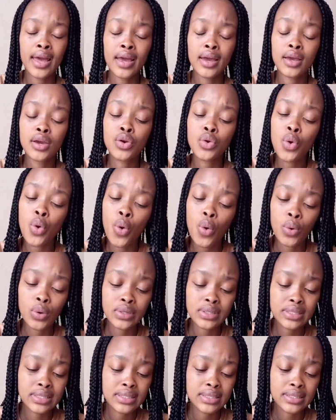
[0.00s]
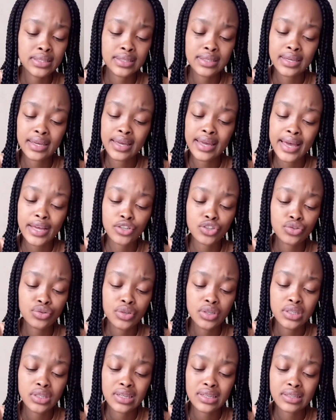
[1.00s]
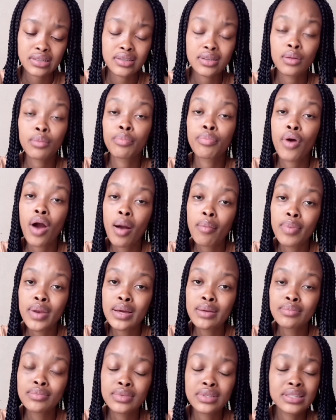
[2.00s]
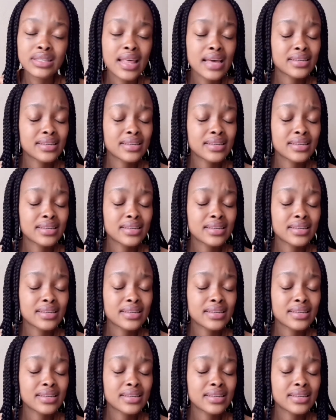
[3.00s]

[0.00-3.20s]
Can cause gastrointestinal problems